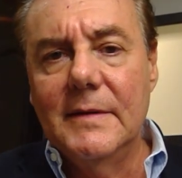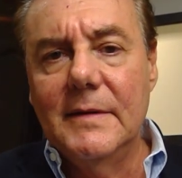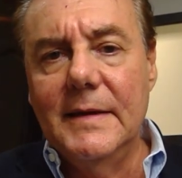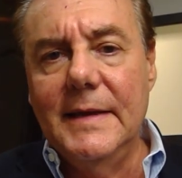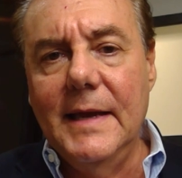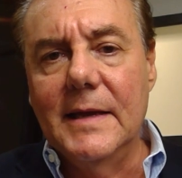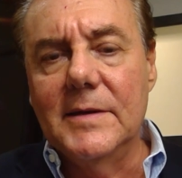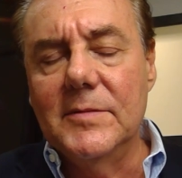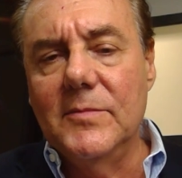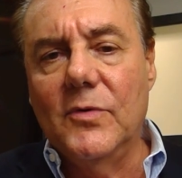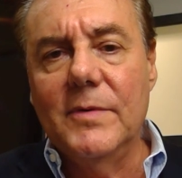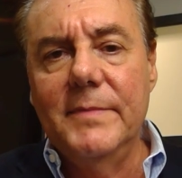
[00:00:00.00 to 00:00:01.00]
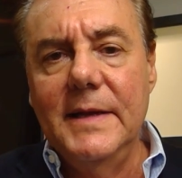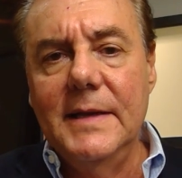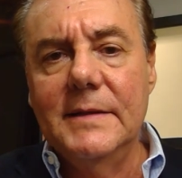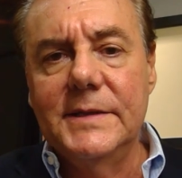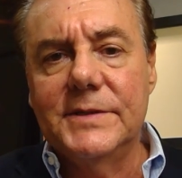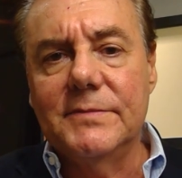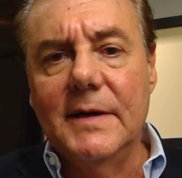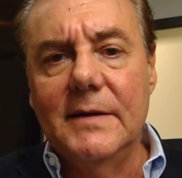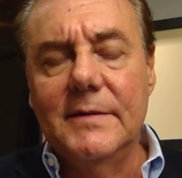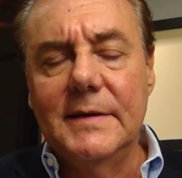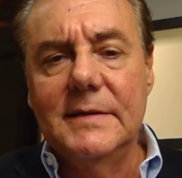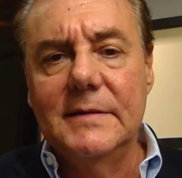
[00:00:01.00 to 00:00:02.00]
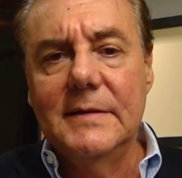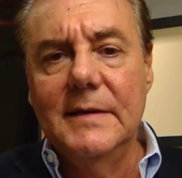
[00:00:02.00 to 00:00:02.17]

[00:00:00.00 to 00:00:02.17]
Again, more meaningless rhetoric.